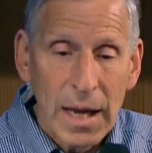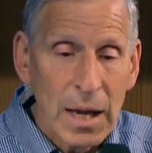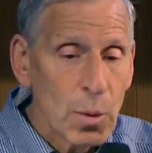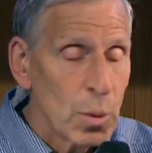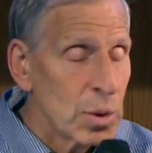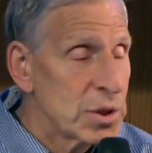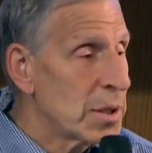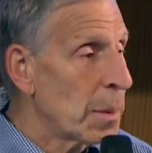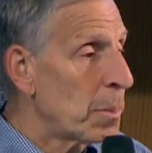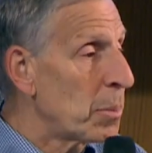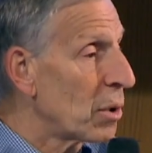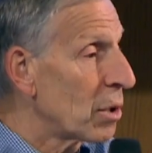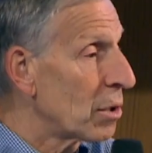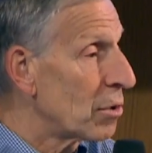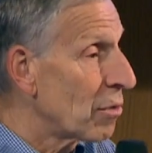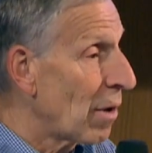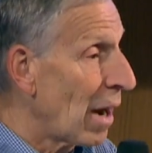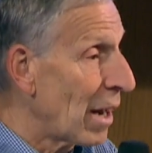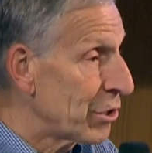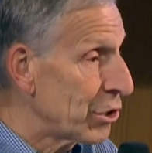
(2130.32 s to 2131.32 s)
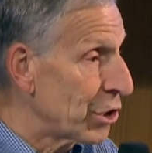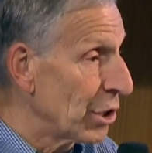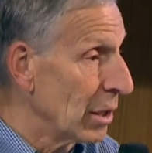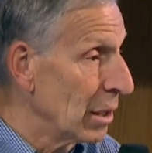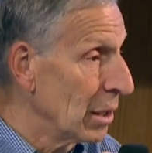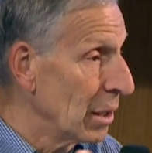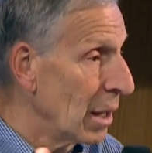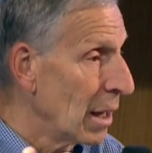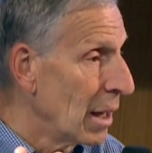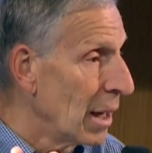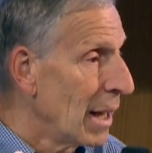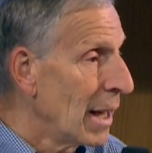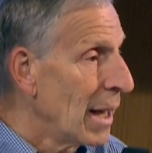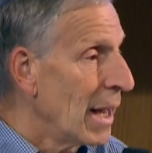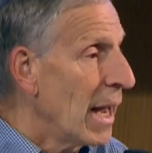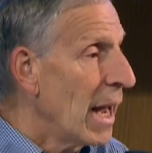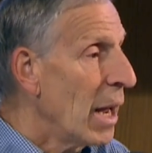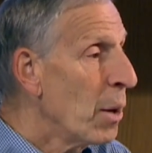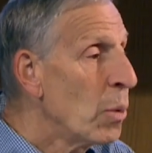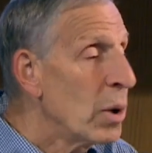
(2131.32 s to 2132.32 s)
It was a progression.
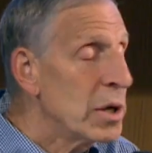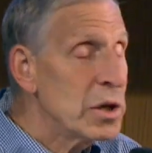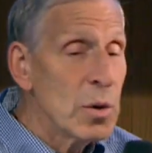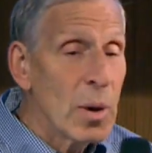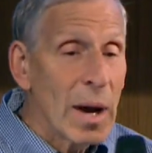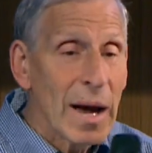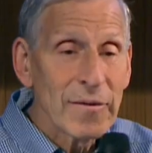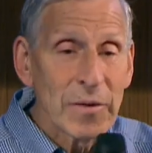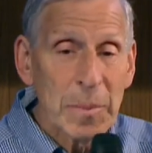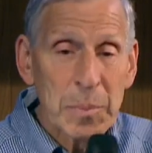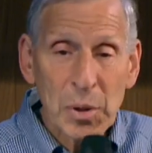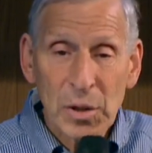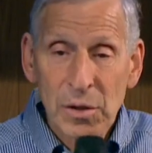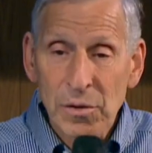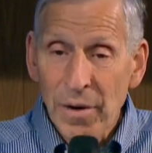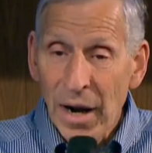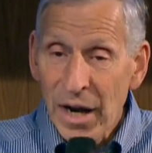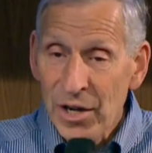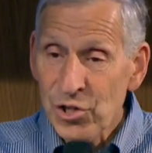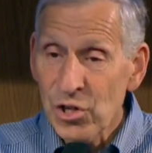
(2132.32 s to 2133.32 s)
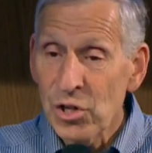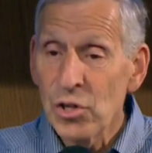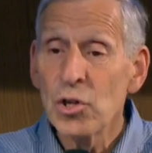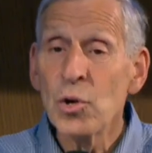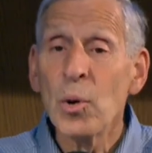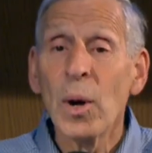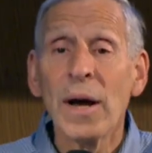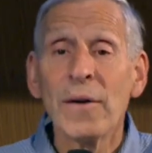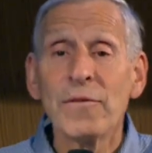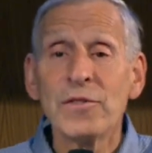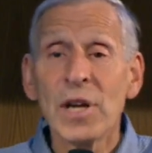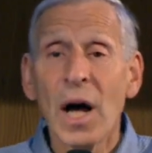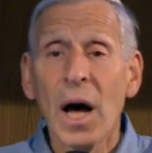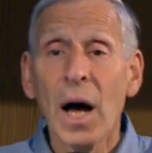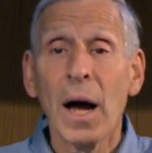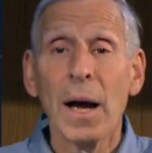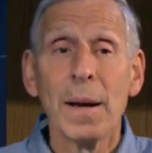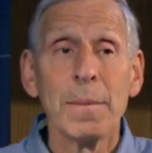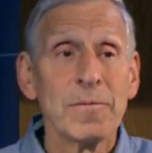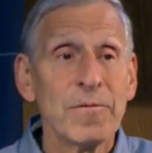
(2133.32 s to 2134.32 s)
And when you have a progression, you have
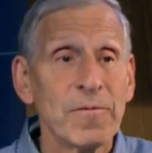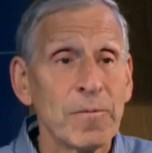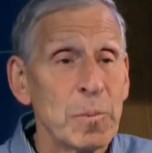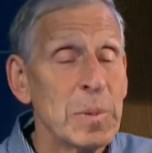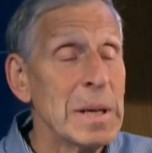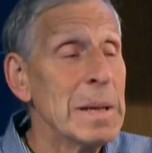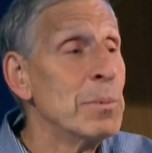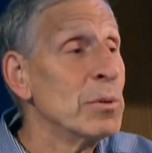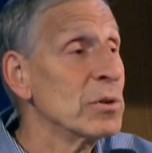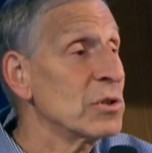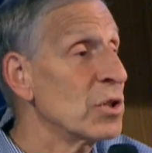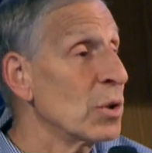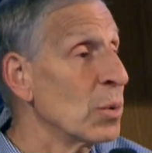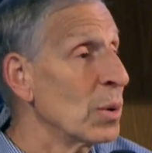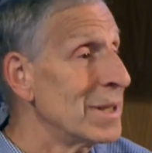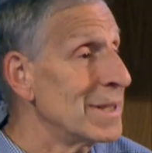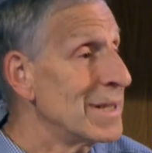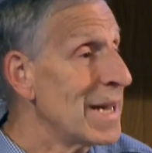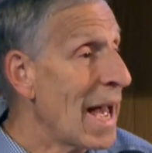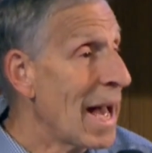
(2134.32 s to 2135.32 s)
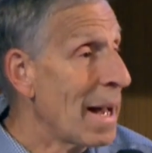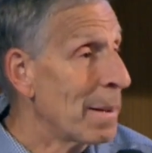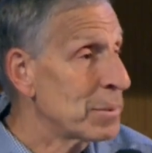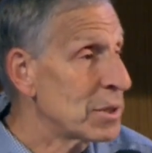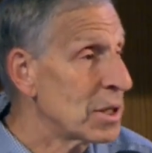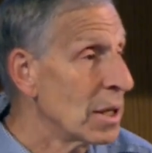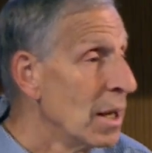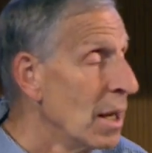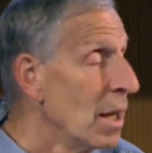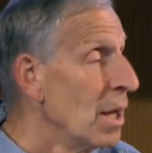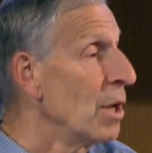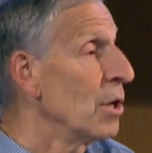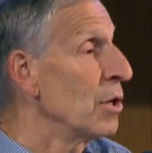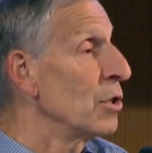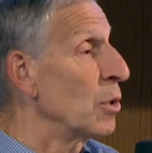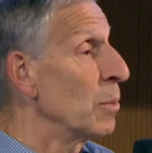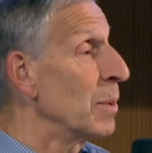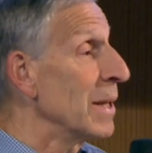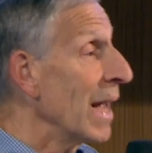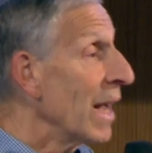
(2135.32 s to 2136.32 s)
time for people to adapt,
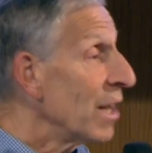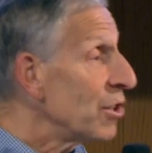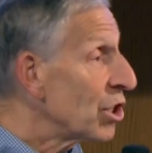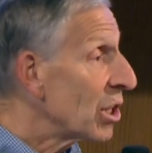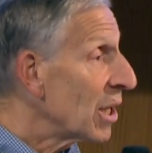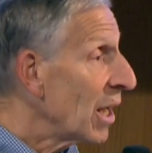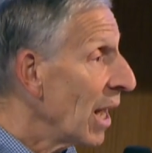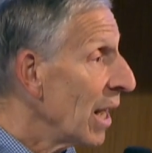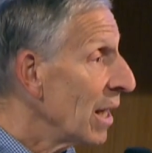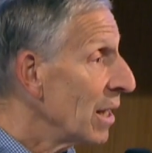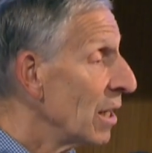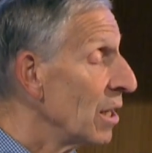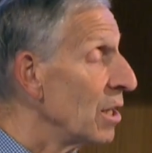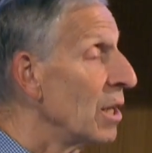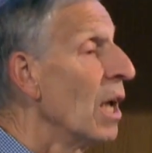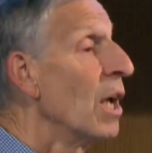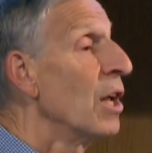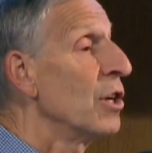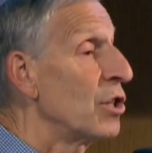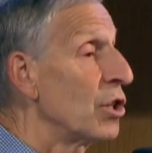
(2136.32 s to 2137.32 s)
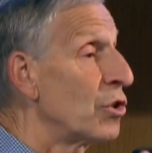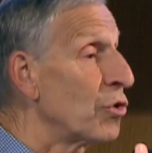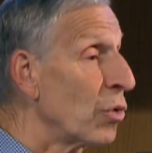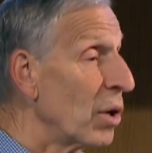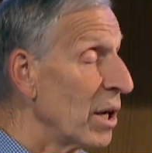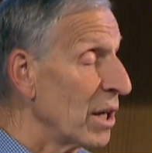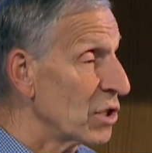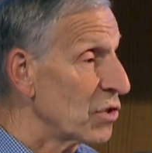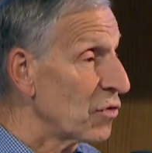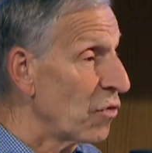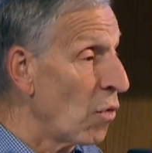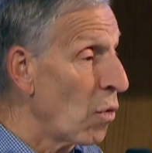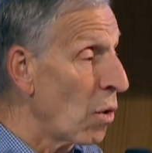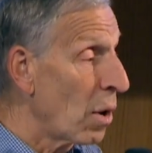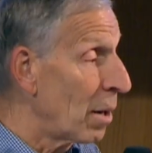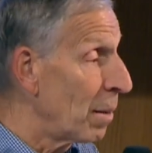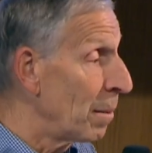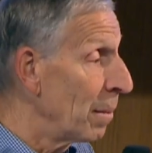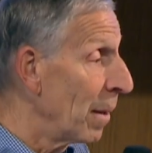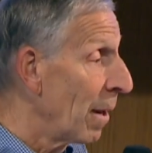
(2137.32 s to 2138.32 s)
to be educated, to
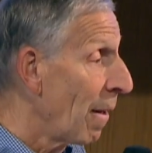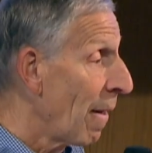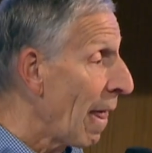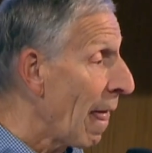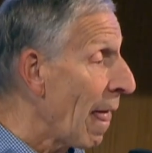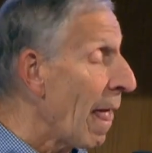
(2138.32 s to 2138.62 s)
transform.